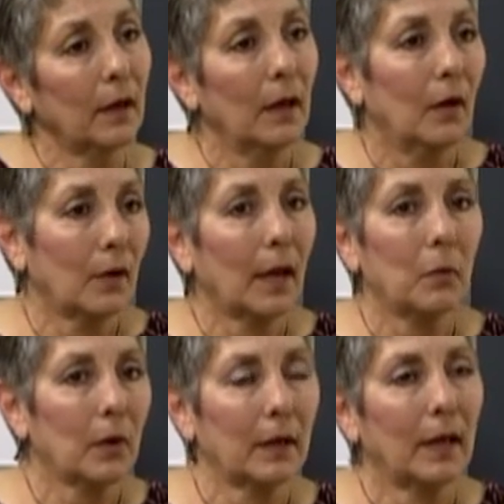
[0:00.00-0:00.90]
okay we're
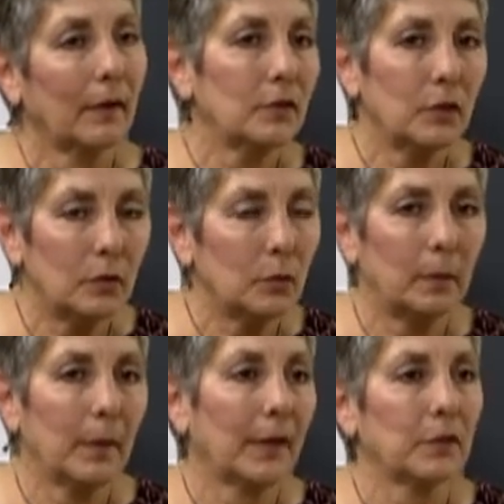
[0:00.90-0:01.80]
going to have two twin
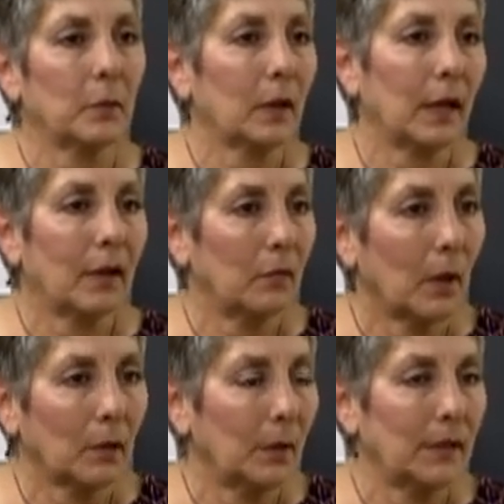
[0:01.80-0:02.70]
beds or we're going to have
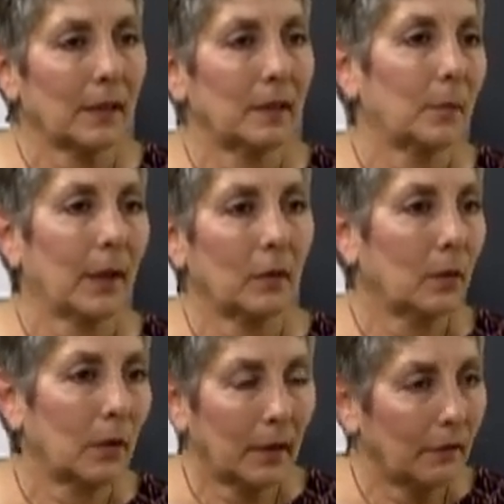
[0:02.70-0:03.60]
one queen size bed or we're
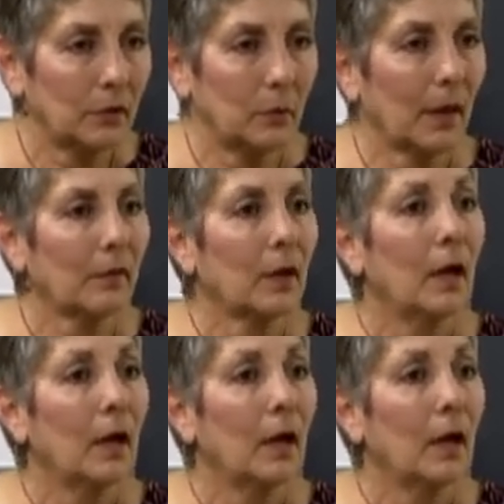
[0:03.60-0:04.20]
going to have two whatever